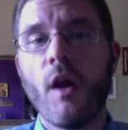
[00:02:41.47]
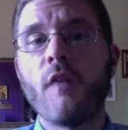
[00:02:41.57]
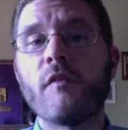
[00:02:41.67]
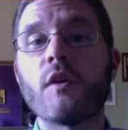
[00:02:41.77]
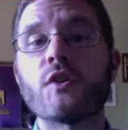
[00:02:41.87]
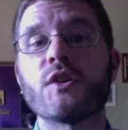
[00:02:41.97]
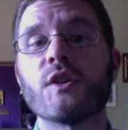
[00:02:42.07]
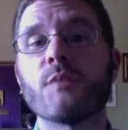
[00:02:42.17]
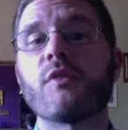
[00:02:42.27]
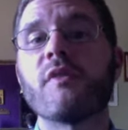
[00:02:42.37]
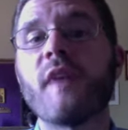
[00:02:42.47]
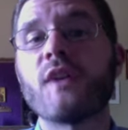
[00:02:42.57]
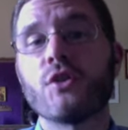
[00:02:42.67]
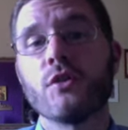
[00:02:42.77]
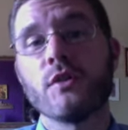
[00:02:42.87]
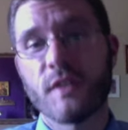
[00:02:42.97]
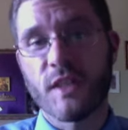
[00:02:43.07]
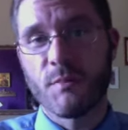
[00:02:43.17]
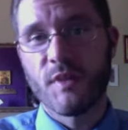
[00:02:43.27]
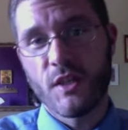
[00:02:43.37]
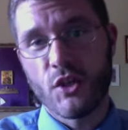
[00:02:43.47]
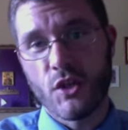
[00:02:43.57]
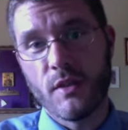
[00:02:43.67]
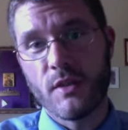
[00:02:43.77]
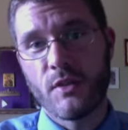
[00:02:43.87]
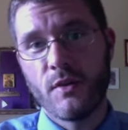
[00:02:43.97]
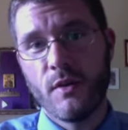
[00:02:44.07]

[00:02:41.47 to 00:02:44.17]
First, the professional dispositions.